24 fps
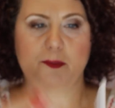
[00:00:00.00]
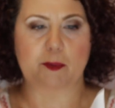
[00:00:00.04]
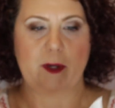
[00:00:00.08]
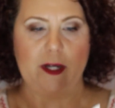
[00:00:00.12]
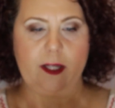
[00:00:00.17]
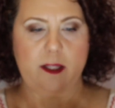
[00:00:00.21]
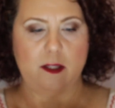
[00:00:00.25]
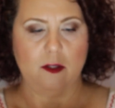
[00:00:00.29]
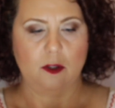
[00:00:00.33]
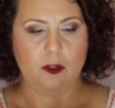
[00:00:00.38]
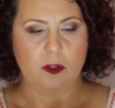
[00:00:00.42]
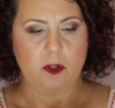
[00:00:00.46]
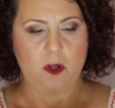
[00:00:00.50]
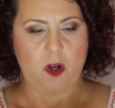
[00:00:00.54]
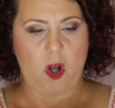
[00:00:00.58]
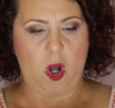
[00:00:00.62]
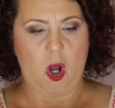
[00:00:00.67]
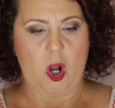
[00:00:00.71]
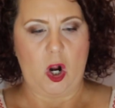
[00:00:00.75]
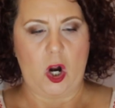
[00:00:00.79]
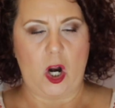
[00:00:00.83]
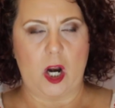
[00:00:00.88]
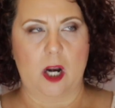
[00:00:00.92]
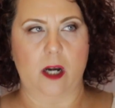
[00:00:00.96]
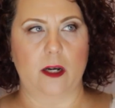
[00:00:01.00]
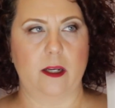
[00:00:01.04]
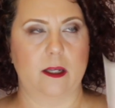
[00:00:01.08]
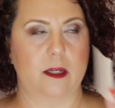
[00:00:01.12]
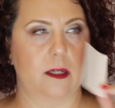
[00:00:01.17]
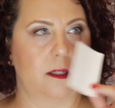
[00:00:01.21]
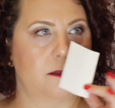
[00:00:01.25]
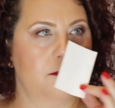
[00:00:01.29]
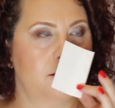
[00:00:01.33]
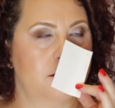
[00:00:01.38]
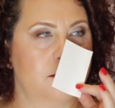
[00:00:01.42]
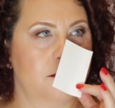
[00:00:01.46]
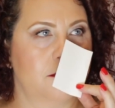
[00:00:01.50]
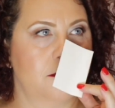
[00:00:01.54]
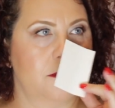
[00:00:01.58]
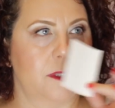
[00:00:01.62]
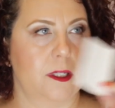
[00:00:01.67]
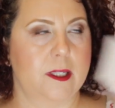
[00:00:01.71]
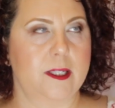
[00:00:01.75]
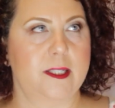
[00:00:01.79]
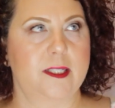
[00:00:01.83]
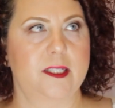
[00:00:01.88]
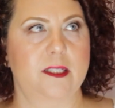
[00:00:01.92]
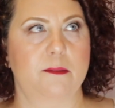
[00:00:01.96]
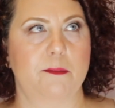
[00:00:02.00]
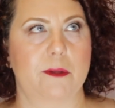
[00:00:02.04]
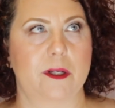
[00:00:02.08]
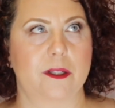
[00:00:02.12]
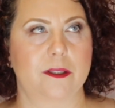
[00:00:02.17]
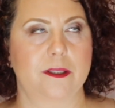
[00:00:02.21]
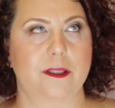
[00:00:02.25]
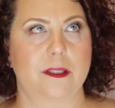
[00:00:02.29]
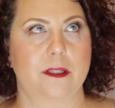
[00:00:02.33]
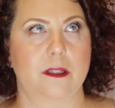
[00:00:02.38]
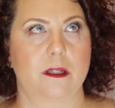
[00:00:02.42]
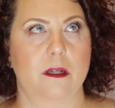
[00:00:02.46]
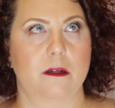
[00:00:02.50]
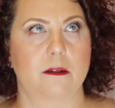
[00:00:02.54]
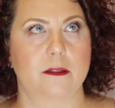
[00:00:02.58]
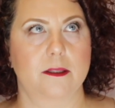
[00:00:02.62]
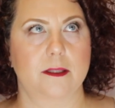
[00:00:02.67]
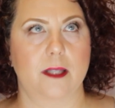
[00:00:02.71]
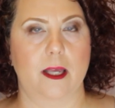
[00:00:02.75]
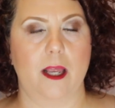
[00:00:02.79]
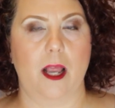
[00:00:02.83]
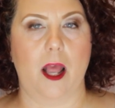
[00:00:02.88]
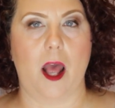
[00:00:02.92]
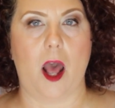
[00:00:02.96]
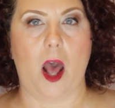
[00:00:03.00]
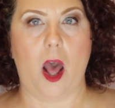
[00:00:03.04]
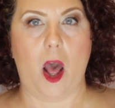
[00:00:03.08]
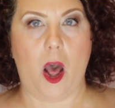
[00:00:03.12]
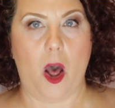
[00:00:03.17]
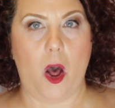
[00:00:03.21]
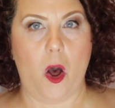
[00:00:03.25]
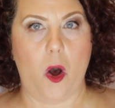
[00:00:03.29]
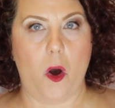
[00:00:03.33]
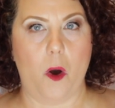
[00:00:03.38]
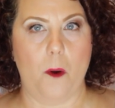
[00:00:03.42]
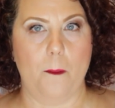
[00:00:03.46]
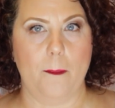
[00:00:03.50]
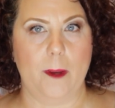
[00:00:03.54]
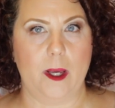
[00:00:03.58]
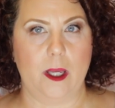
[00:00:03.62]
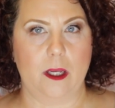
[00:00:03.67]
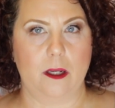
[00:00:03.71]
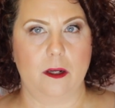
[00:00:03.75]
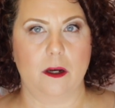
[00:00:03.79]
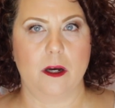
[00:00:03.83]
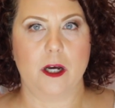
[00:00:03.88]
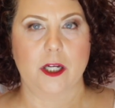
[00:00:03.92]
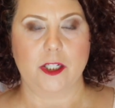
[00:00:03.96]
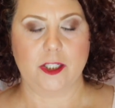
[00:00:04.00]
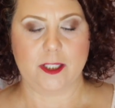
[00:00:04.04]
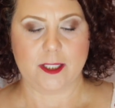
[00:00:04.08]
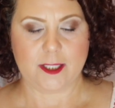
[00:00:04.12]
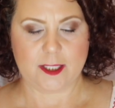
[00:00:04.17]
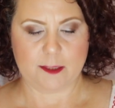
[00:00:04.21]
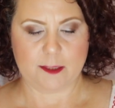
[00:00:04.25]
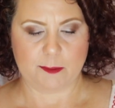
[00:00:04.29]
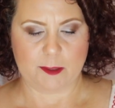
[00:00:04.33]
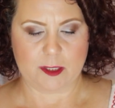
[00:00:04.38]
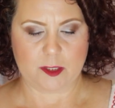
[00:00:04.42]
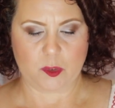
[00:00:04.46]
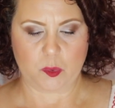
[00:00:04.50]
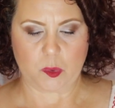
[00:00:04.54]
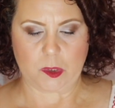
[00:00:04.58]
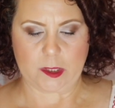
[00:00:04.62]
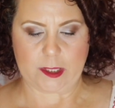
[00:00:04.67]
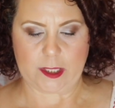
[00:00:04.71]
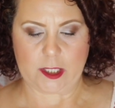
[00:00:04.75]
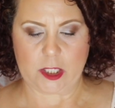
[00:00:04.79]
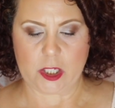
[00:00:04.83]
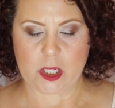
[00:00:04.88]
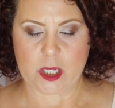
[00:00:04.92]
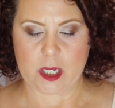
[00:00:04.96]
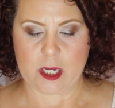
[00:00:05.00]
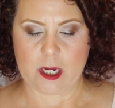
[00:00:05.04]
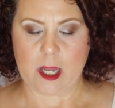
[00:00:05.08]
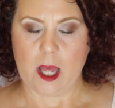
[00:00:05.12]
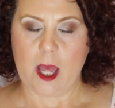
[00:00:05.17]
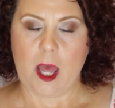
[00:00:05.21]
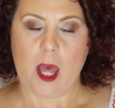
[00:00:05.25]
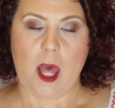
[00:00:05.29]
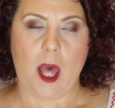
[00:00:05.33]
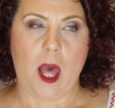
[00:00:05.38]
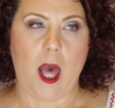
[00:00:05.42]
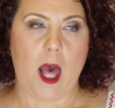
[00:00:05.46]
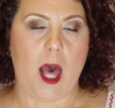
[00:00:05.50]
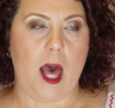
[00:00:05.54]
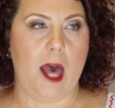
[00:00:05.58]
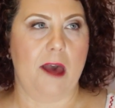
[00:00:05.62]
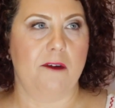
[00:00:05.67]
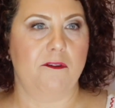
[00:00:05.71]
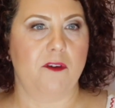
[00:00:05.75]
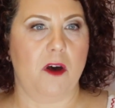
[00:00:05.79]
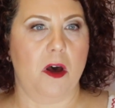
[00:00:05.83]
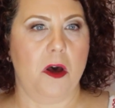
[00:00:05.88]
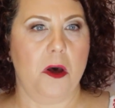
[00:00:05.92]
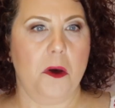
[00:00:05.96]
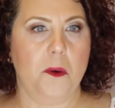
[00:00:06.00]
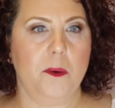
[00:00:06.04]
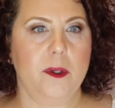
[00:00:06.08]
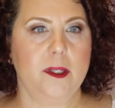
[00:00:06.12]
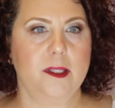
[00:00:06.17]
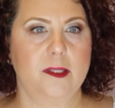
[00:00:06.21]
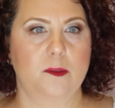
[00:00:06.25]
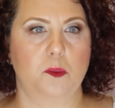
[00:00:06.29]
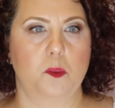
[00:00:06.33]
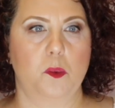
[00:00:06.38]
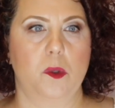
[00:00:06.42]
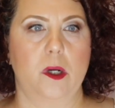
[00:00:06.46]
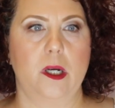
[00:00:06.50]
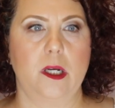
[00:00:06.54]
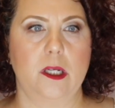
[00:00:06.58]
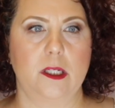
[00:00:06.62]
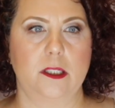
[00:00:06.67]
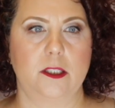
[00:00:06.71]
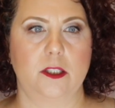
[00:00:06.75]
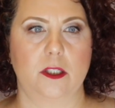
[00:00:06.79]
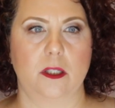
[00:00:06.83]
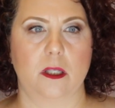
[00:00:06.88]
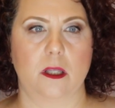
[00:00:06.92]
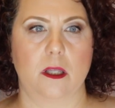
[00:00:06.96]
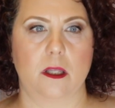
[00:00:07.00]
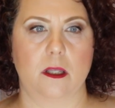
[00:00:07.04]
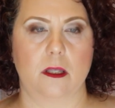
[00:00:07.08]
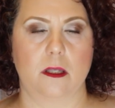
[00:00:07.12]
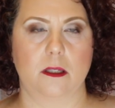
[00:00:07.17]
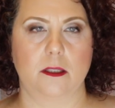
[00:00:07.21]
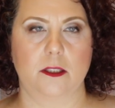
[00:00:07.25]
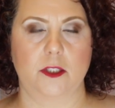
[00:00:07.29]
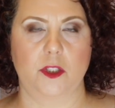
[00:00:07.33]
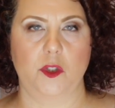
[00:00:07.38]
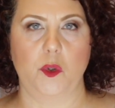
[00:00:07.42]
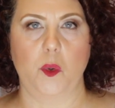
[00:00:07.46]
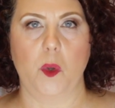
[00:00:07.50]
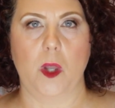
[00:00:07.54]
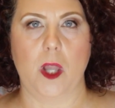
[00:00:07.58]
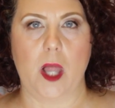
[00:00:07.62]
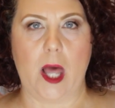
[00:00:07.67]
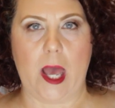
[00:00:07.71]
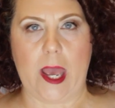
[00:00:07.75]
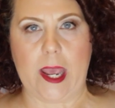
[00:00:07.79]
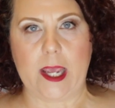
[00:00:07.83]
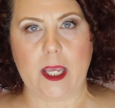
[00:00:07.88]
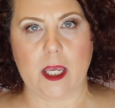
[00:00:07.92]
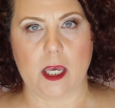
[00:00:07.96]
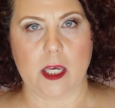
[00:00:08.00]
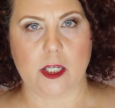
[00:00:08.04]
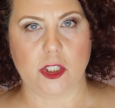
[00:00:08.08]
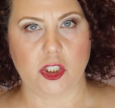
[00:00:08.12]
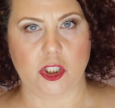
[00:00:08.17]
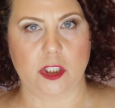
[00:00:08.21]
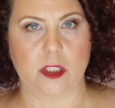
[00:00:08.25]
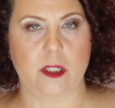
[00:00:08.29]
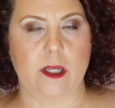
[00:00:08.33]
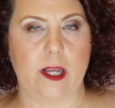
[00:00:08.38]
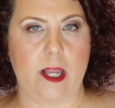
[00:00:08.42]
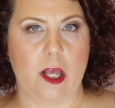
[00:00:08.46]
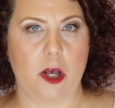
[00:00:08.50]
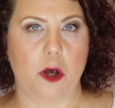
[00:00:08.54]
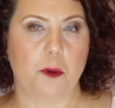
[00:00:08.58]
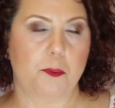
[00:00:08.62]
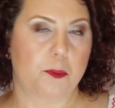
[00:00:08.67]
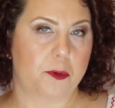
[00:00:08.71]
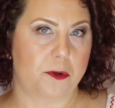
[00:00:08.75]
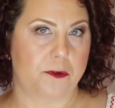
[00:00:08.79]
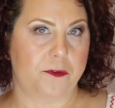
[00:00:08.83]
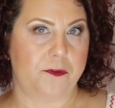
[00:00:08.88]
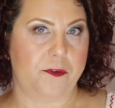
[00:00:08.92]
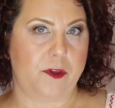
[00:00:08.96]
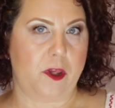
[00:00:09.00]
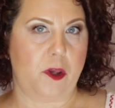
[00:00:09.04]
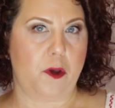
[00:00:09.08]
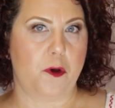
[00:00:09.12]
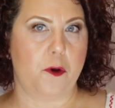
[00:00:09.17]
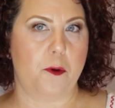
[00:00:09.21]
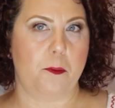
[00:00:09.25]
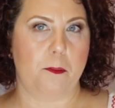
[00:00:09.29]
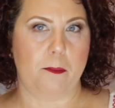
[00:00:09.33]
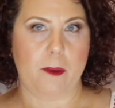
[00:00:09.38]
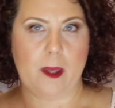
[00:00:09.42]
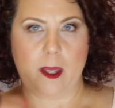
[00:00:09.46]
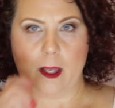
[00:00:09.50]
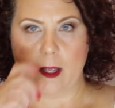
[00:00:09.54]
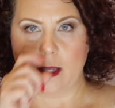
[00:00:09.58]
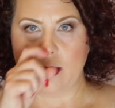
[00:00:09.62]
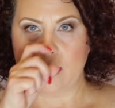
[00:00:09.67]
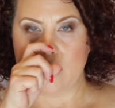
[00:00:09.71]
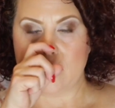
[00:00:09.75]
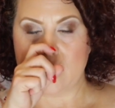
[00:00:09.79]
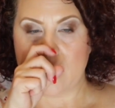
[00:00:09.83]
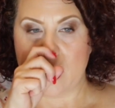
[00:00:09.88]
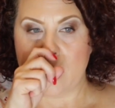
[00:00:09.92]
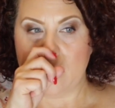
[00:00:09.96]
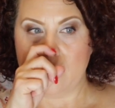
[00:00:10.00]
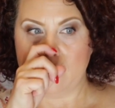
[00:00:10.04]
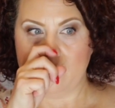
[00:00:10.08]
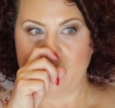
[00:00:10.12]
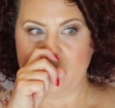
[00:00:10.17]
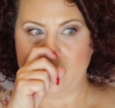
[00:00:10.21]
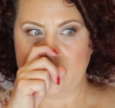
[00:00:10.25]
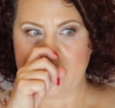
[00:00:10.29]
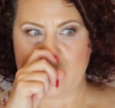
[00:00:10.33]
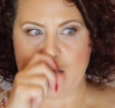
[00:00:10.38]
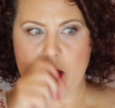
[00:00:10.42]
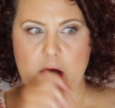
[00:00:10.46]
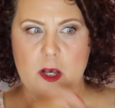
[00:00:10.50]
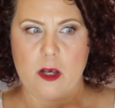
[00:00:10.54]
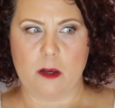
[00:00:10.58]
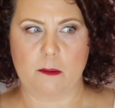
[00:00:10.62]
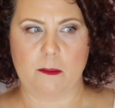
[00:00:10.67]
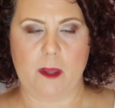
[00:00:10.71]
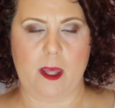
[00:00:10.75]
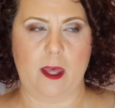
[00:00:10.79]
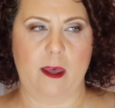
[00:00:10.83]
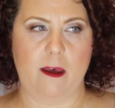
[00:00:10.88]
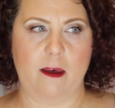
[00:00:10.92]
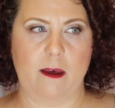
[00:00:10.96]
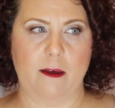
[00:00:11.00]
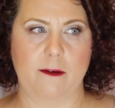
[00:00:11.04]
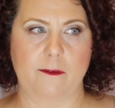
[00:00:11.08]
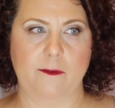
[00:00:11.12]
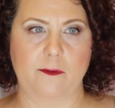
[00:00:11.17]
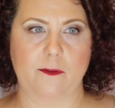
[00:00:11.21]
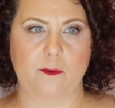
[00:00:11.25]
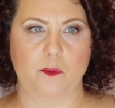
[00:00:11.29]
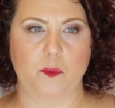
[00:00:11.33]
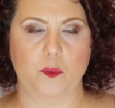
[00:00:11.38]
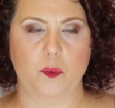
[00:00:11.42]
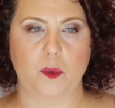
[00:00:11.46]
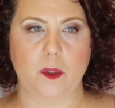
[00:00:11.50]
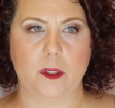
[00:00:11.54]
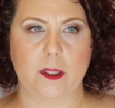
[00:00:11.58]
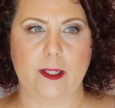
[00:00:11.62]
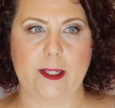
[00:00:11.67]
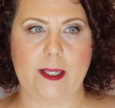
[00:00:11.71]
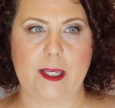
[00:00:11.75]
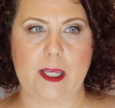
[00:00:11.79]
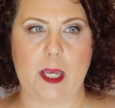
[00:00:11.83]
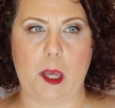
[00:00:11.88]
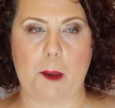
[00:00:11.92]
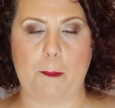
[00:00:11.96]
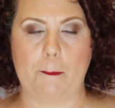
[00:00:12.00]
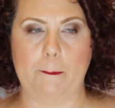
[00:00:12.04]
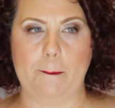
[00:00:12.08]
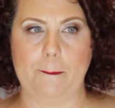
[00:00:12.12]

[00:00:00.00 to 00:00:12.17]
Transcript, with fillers: sprayed the little card and I smelled it and I was like, oh my gosh, that smells really good. I've always wanted to to like a Chanel perfume, but none of them have really